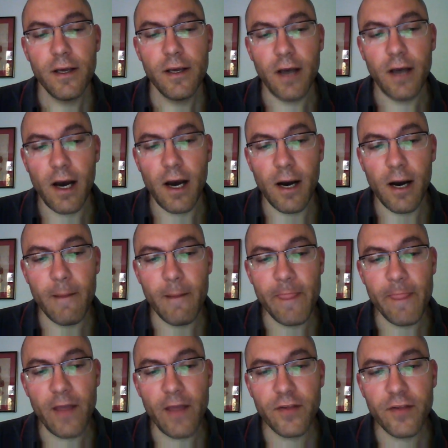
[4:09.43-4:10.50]

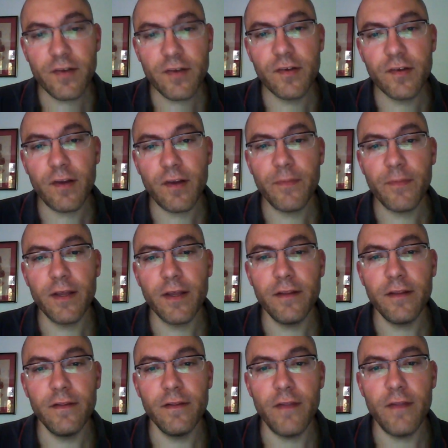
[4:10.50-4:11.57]
Now this is
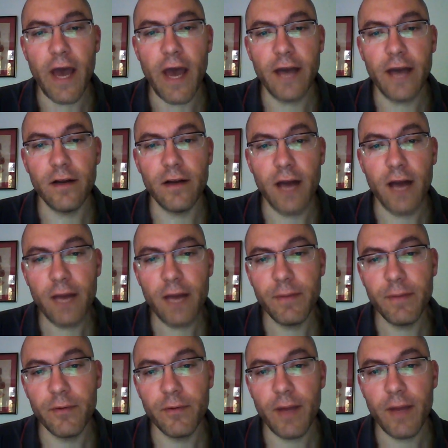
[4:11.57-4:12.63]
something that a lot of
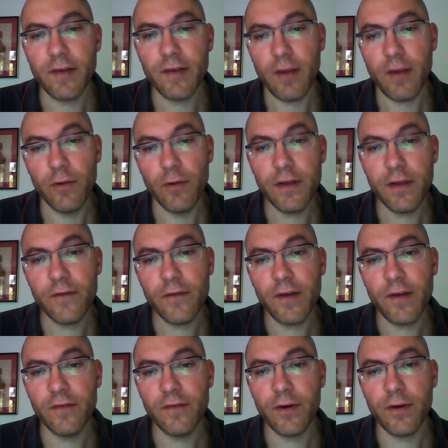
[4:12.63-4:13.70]
people might say, well, the
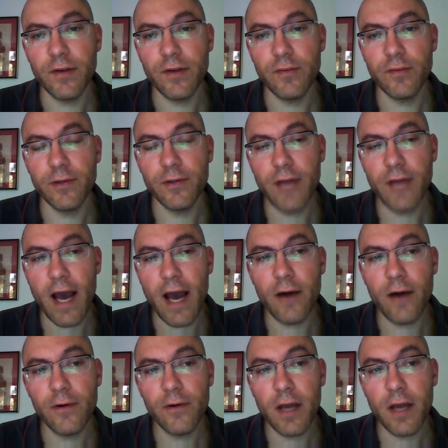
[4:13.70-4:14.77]
interface is very usable
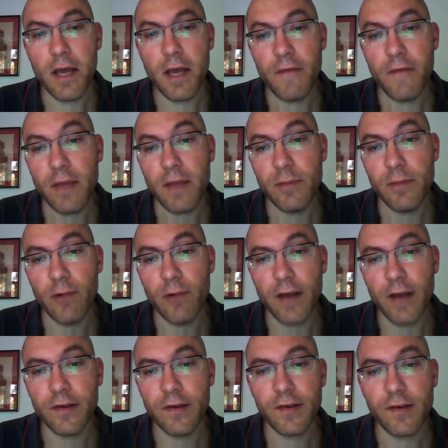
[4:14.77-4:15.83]
now, and they'd be
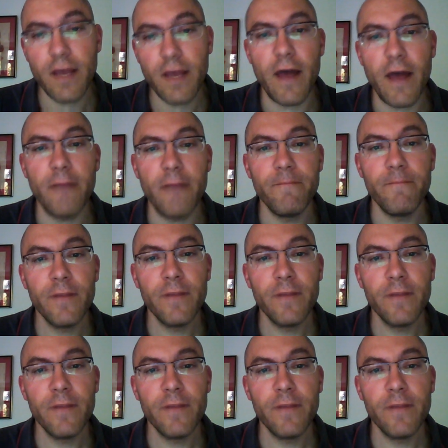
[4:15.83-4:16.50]
right to say that.